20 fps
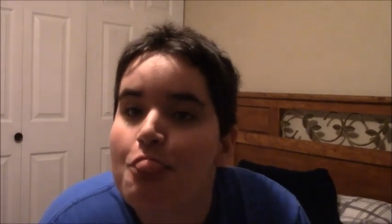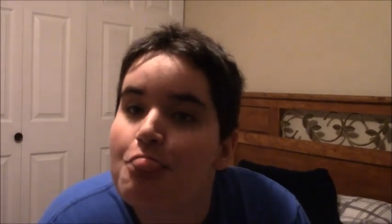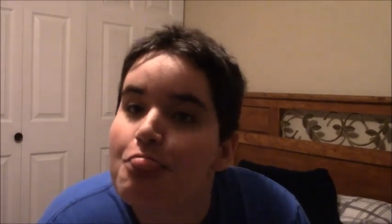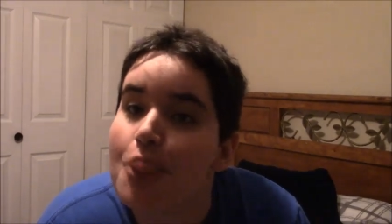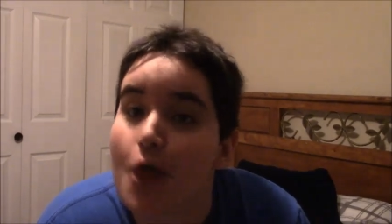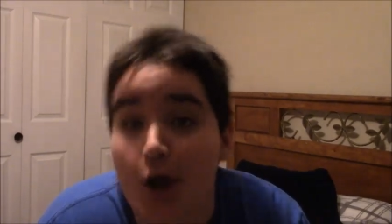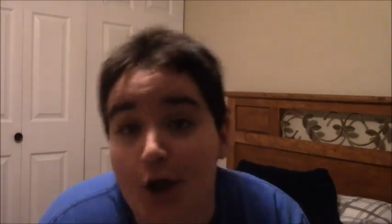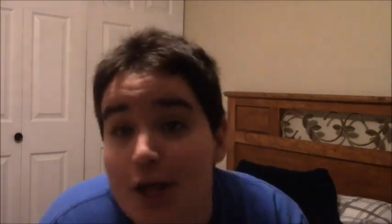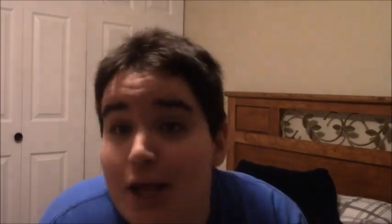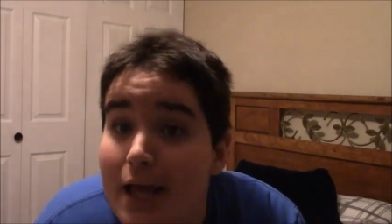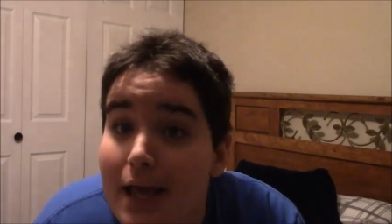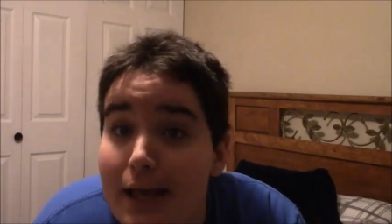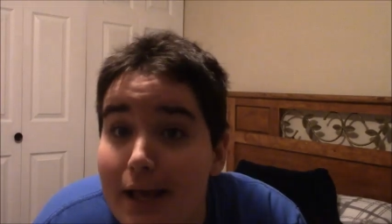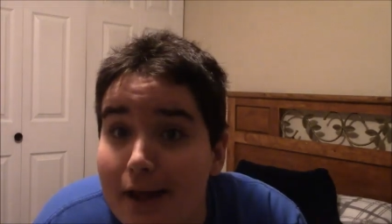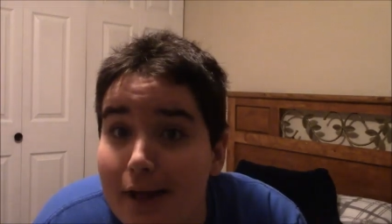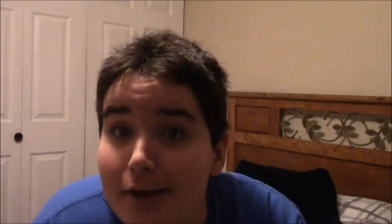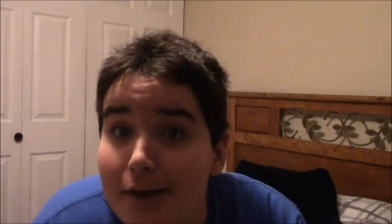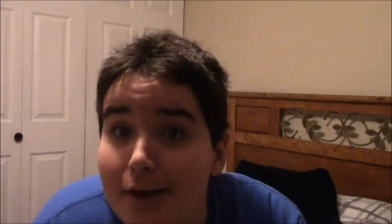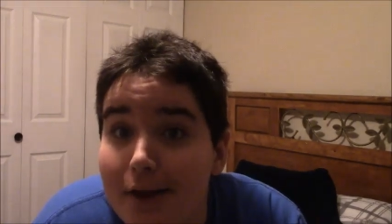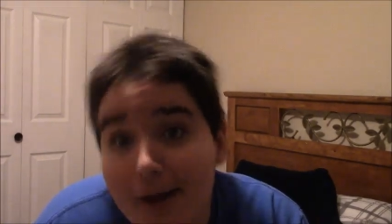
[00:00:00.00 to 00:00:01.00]
The
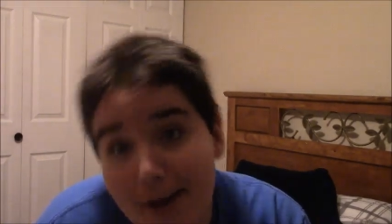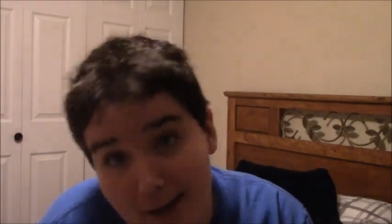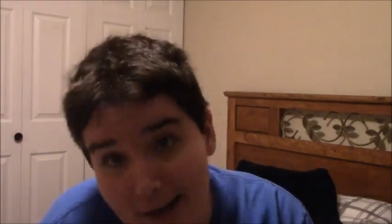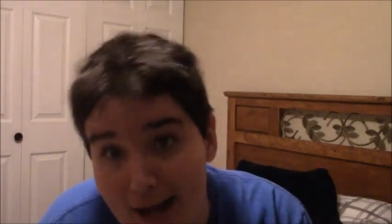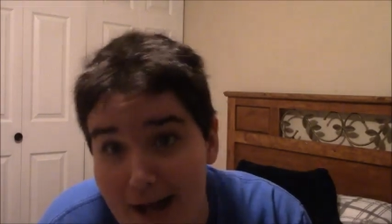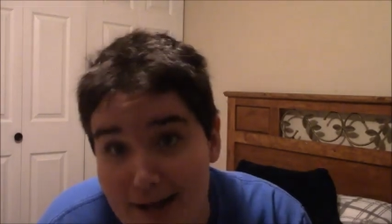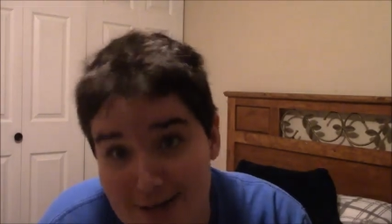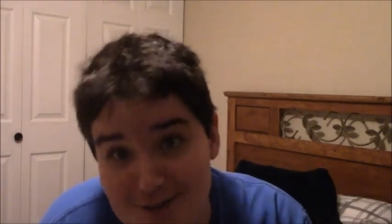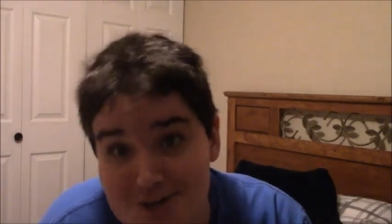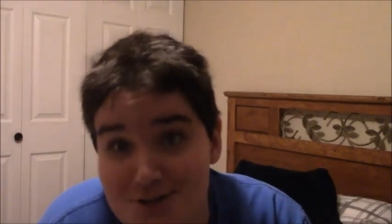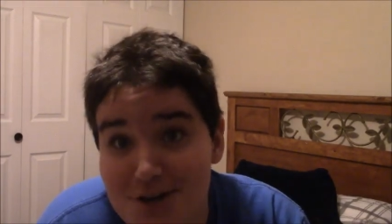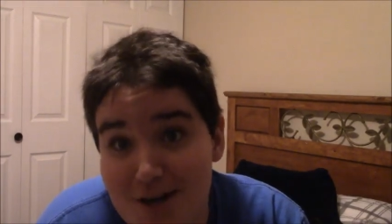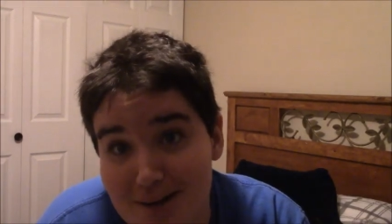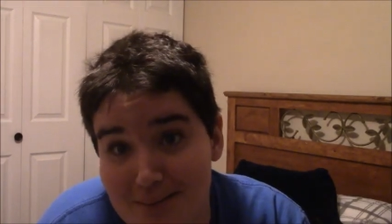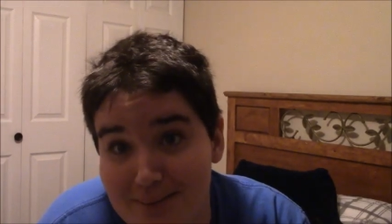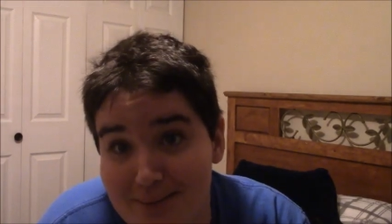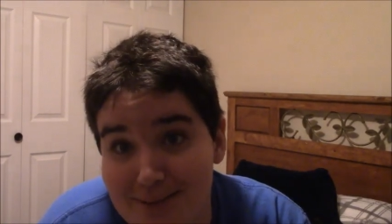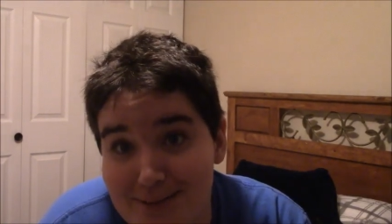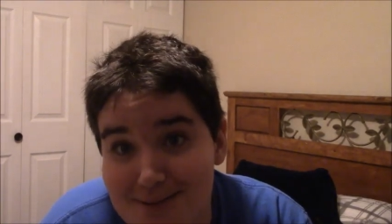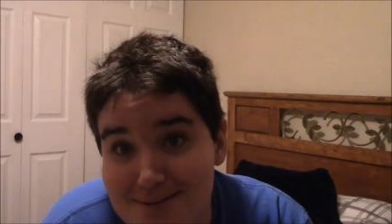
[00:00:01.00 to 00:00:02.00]
kid got in
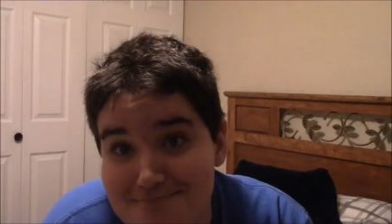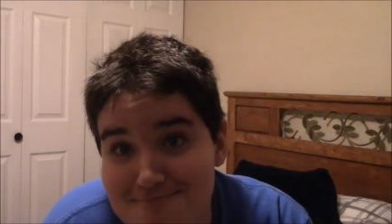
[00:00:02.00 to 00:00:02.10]
trouble.